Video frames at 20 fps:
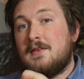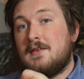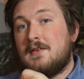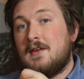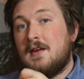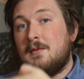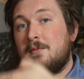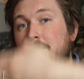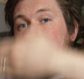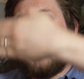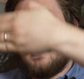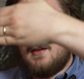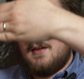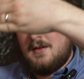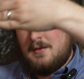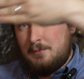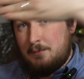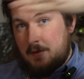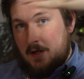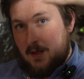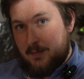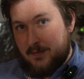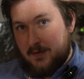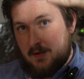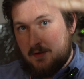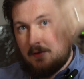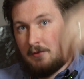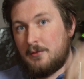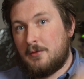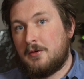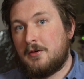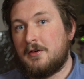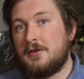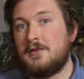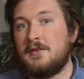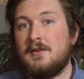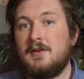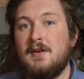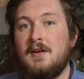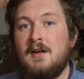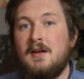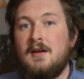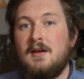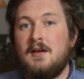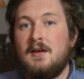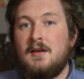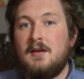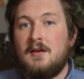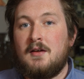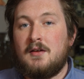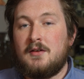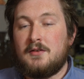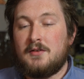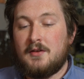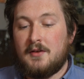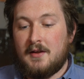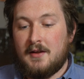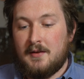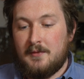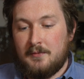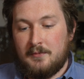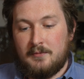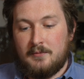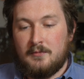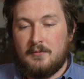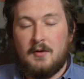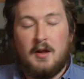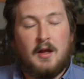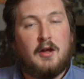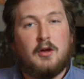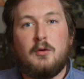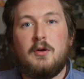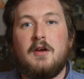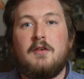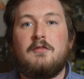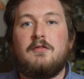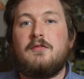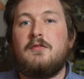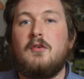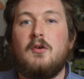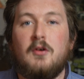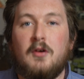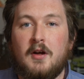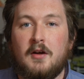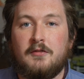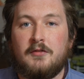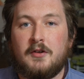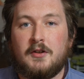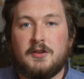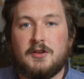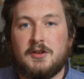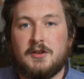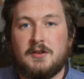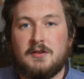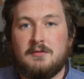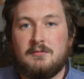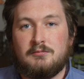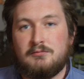the same thing and pops out of the corners so that you get full coverage